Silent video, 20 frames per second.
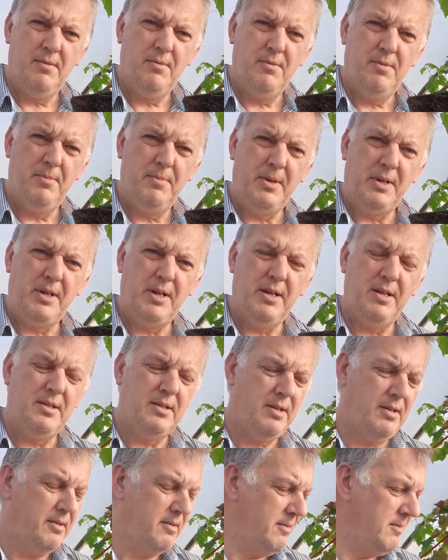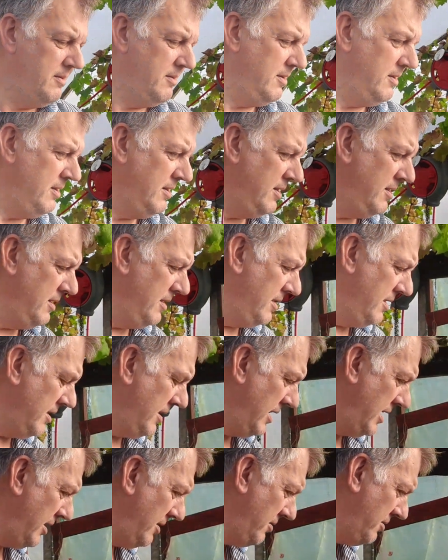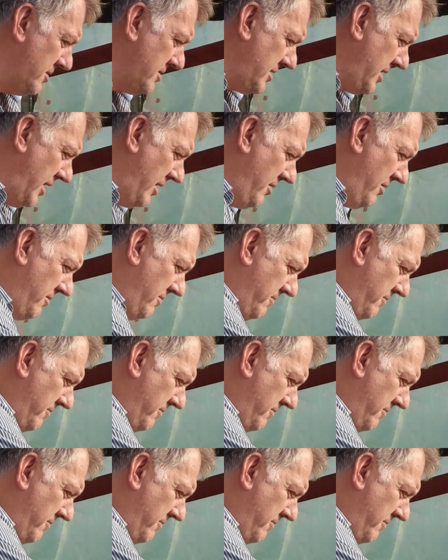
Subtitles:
would be good. And also